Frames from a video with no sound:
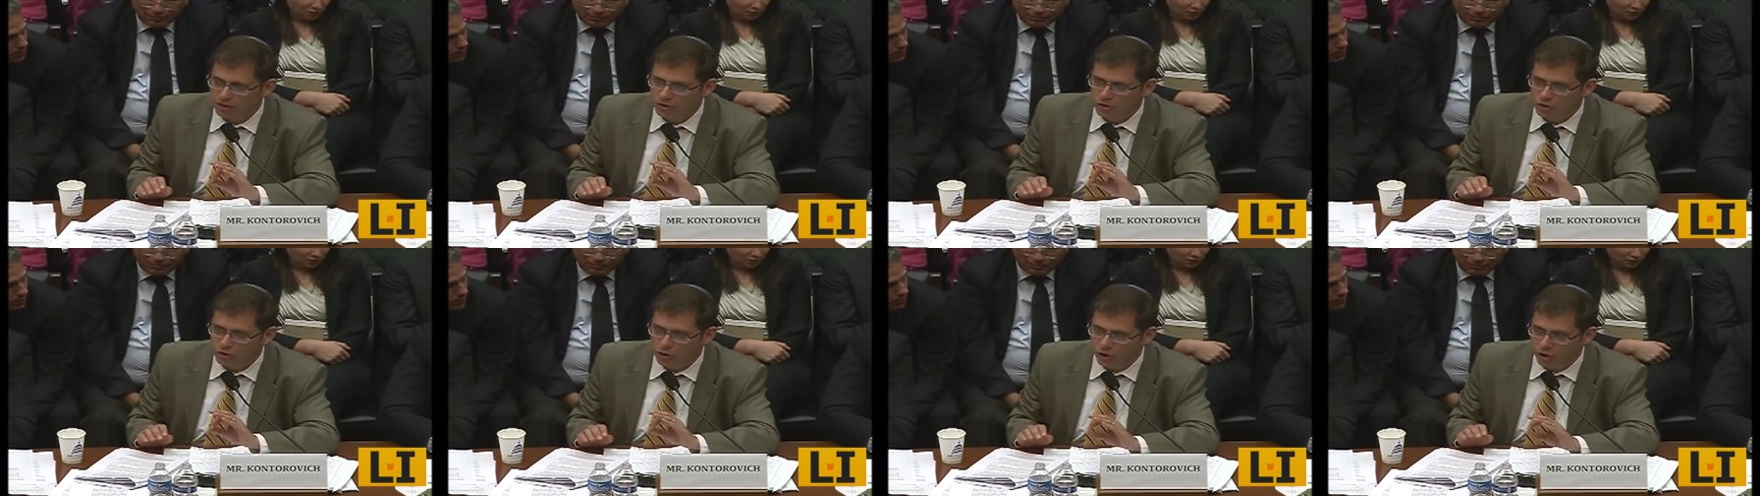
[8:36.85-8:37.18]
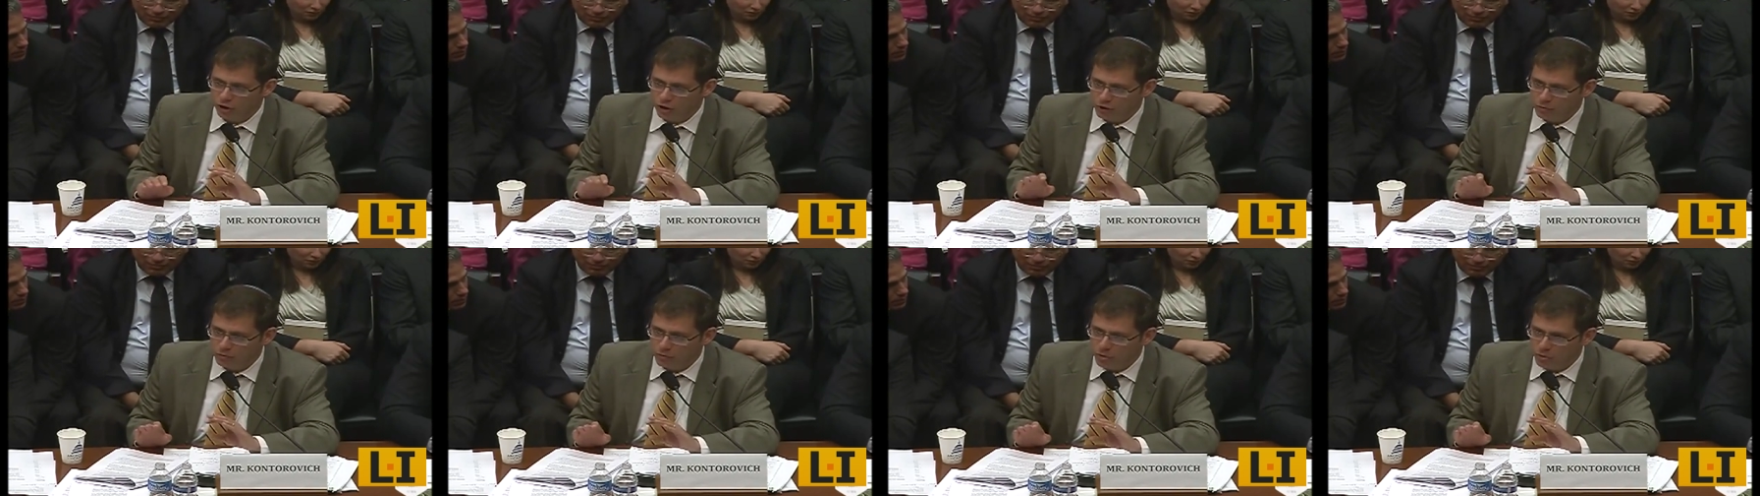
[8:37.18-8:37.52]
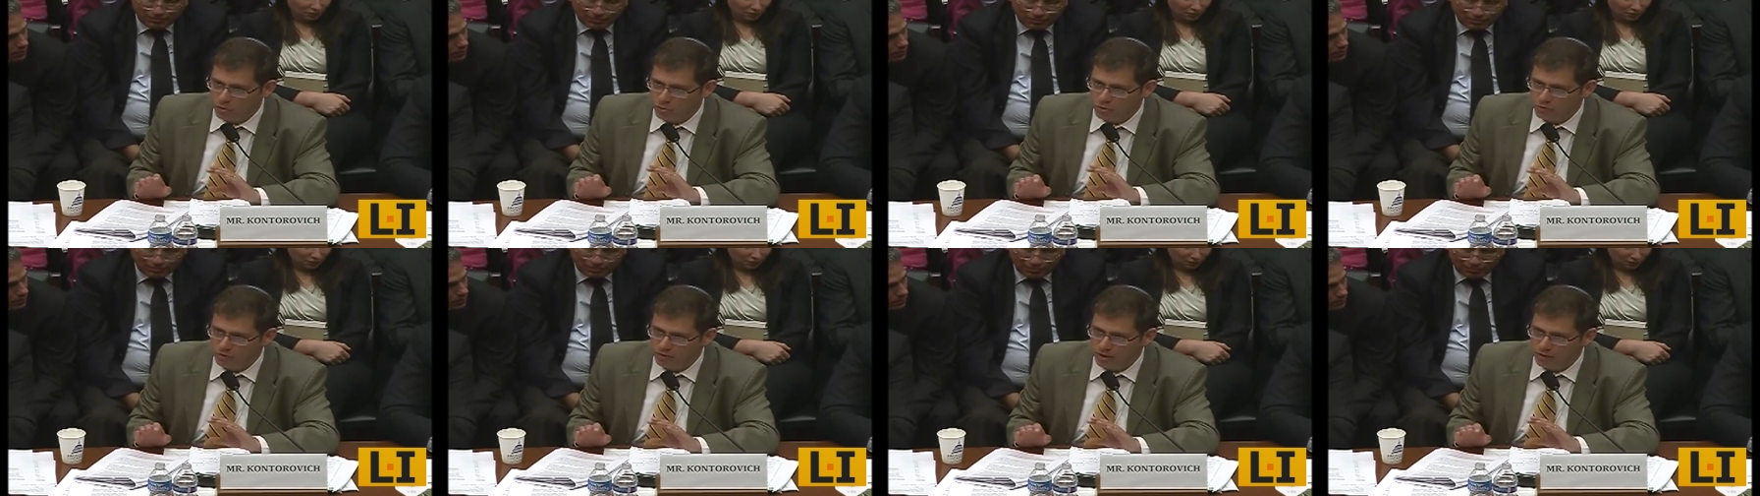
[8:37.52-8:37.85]

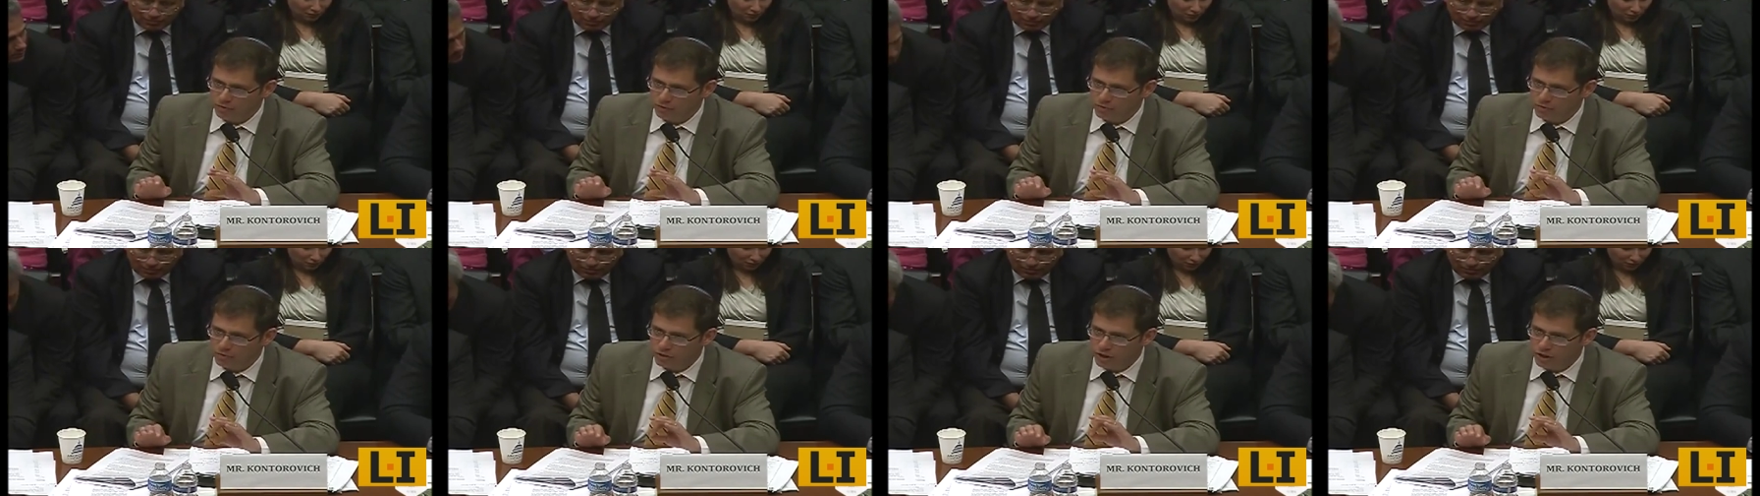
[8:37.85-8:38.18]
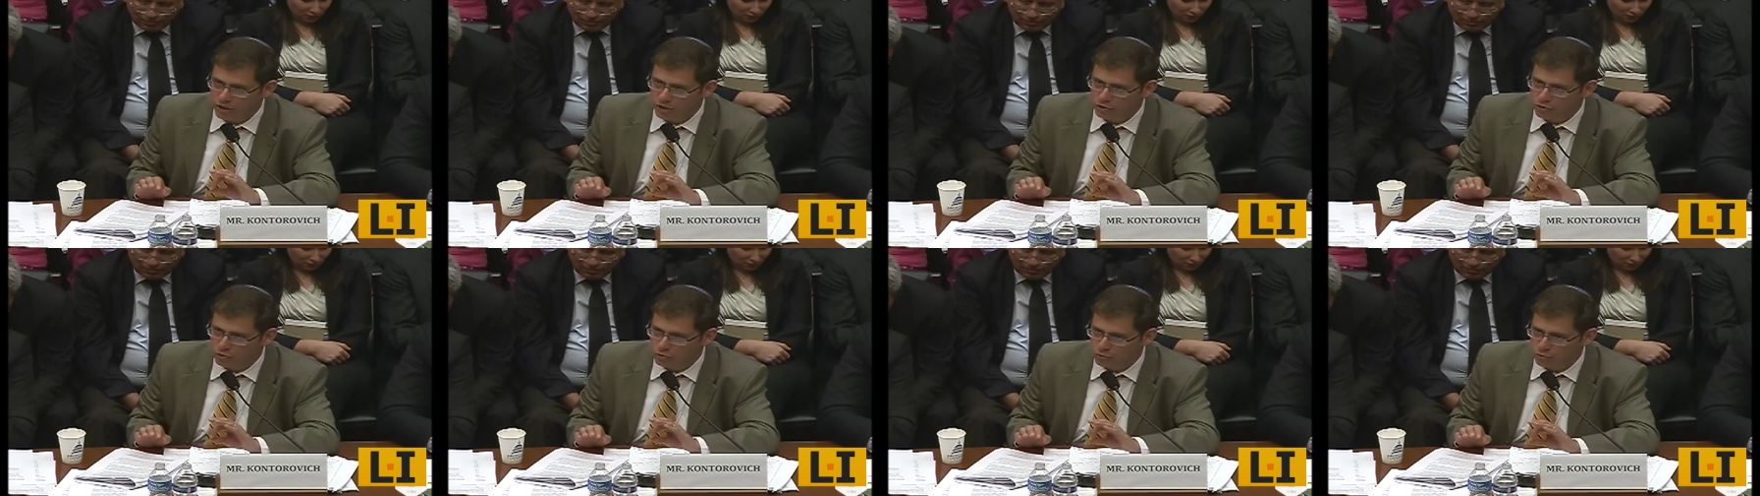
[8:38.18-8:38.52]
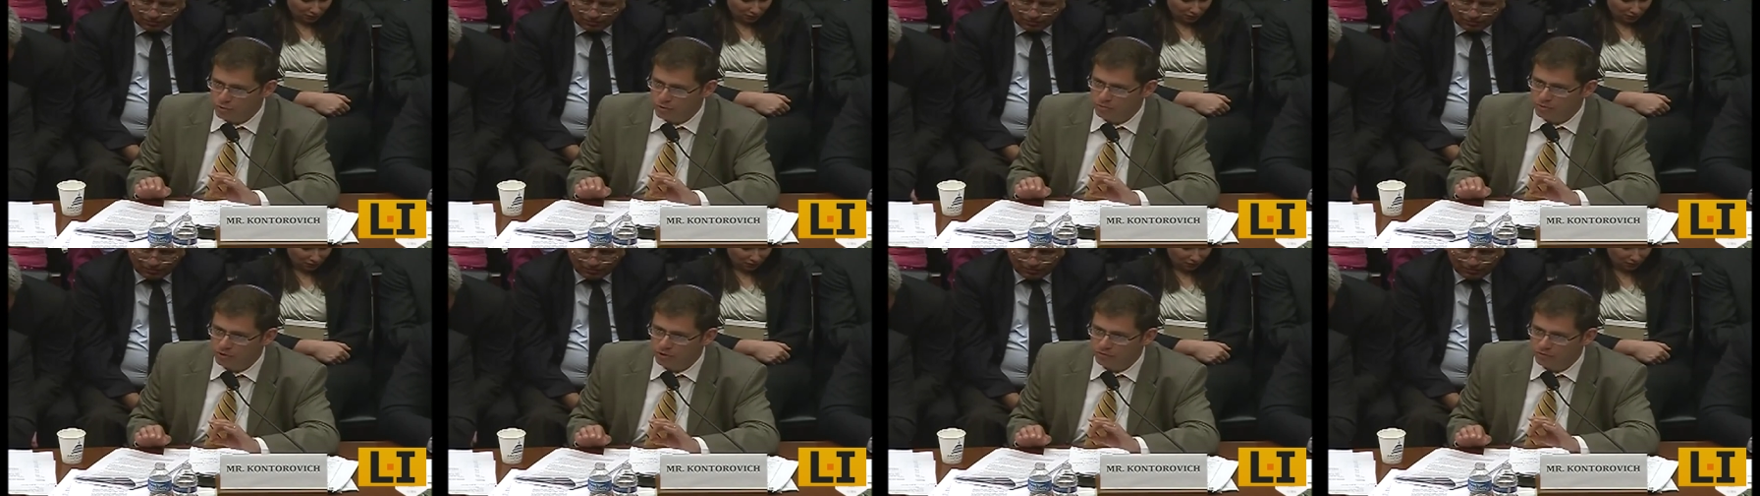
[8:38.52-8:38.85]
non-most favored nation
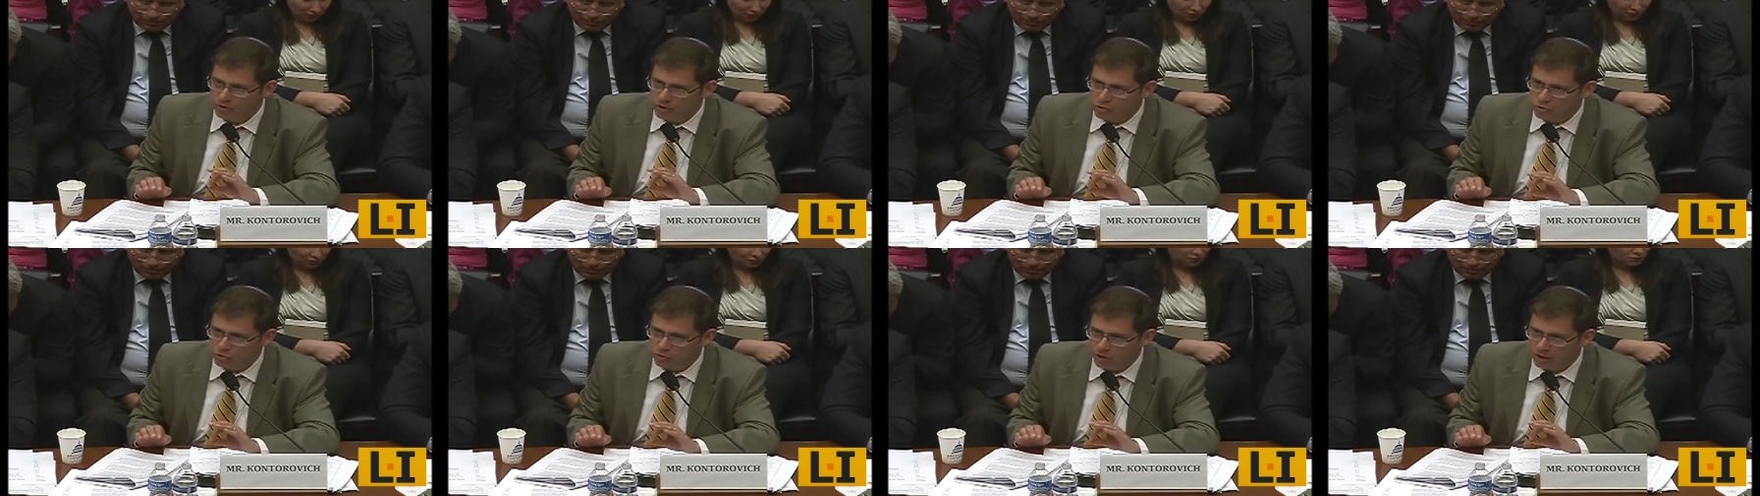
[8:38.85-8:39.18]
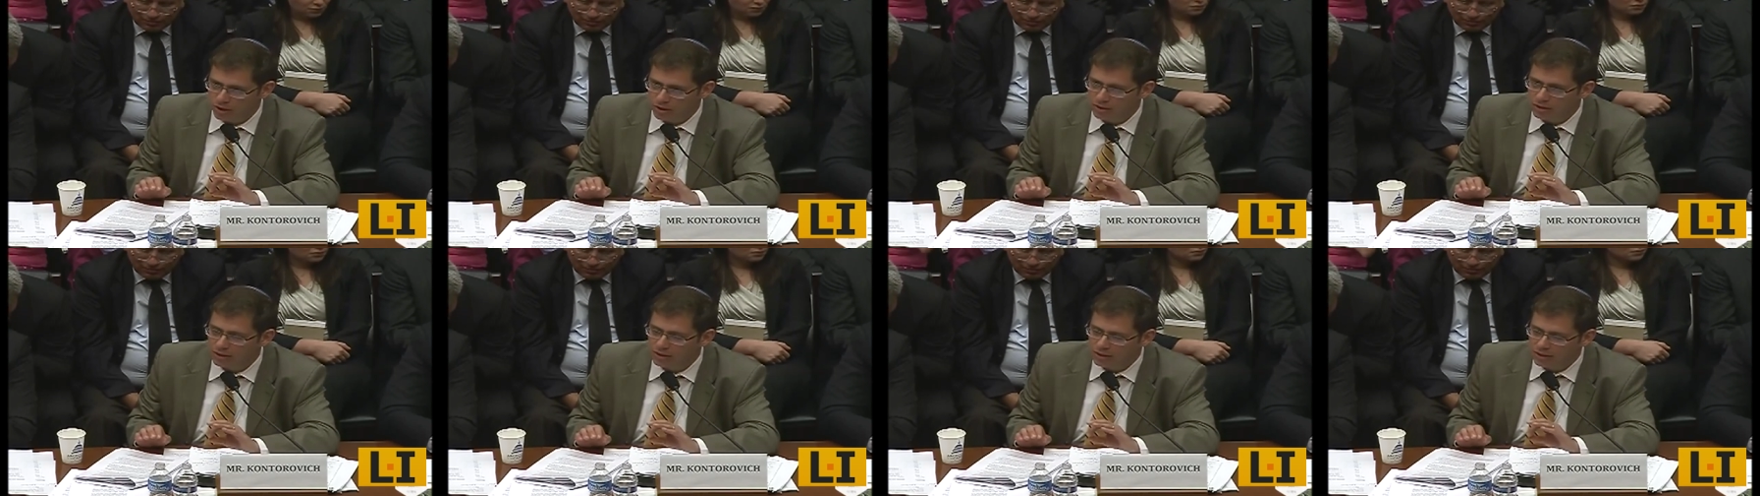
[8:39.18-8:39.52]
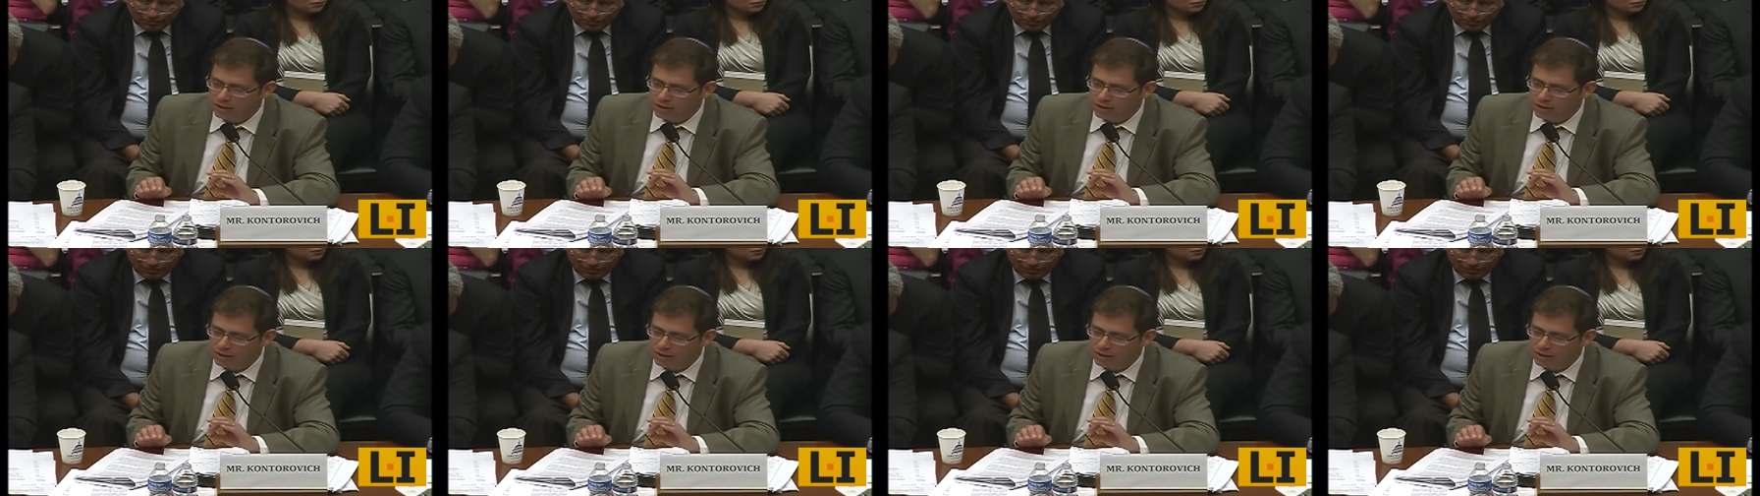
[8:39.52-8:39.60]
treatment of Israel,